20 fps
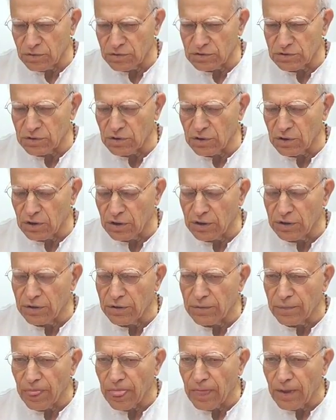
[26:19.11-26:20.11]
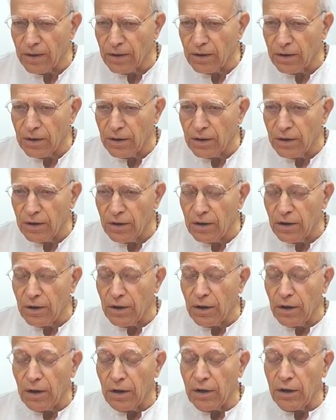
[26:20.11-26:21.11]
he's gone.
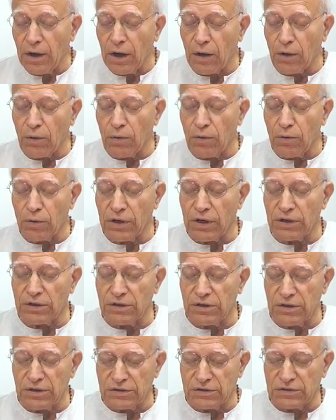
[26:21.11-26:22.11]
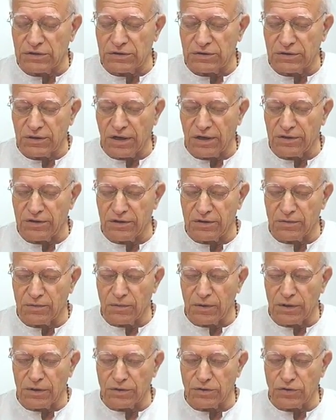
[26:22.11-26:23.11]
Now look at this. I just
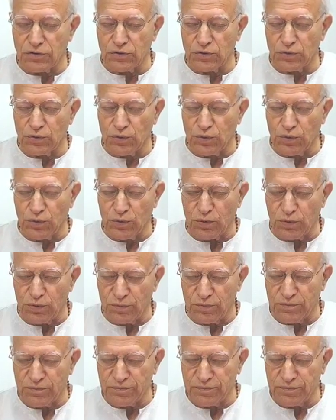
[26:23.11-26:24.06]
want to